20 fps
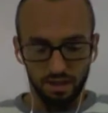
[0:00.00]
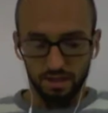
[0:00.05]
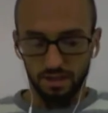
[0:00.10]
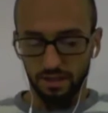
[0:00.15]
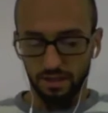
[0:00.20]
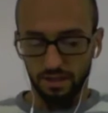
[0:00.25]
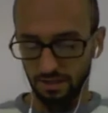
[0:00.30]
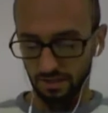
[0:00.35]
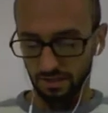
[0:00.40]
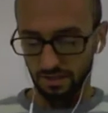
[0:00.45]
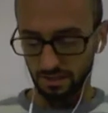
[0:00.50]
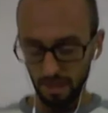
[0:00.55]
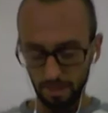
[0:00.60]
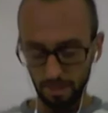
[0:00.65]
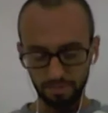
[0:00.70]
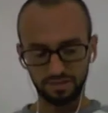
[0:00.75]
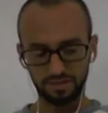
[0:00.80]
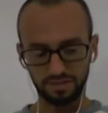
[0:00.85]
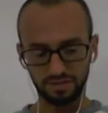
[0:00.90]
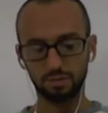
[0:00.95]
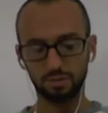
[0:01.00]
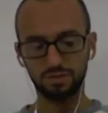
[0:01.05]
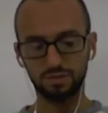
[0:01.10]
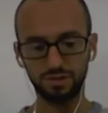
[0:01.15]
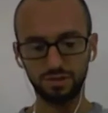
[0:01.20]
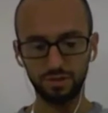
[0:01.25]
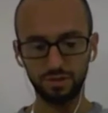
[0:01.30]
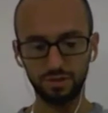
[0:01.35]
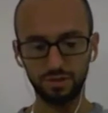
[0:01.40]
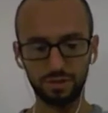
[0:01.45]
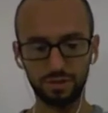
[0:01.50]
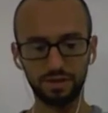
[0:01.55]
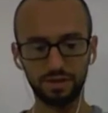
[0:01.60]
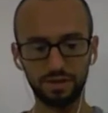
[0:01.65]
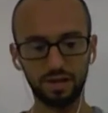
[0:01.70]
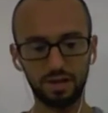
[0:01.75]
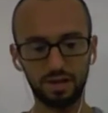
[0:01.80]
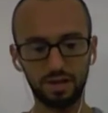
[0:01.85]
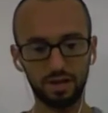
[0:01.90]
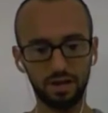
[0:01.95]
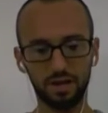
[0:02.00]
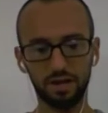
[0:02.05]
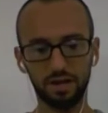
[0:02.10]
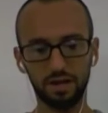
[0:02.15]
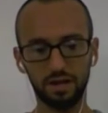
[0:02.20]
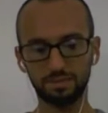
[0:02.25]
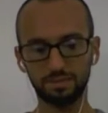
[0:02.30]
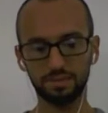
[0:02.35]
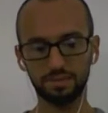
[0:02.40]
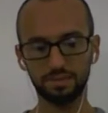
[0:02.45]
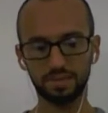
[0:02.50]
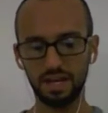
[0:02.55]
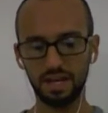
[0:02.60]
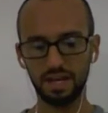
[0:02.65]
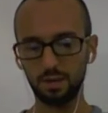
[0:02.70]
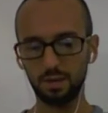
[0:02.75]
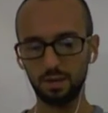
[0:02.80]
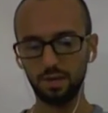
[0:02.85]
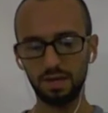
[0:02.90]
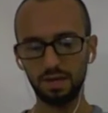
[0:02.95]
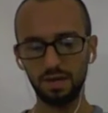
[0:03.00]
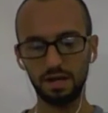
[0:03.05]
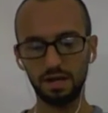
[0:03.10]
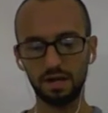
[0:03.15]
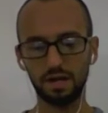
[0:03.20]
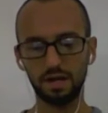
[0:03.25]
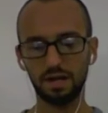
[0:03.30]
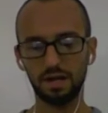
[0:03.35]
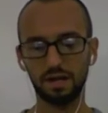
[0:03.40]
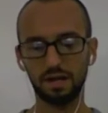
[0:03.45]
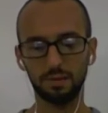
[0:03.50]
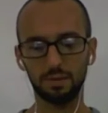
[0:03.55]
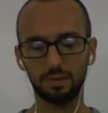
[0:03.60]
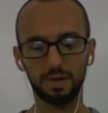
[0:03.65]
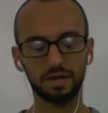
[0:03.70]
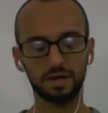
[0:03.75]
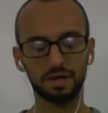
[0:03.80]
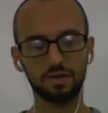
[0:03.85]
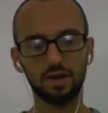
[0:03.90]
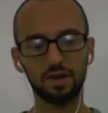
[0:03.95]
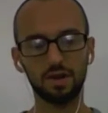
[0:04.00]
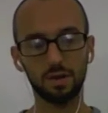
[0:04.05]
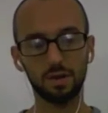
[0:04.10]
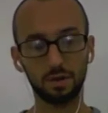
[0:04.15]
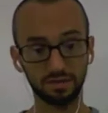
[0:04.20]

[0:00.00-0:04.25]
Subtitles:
start episode 2 here. Today we're going to talk about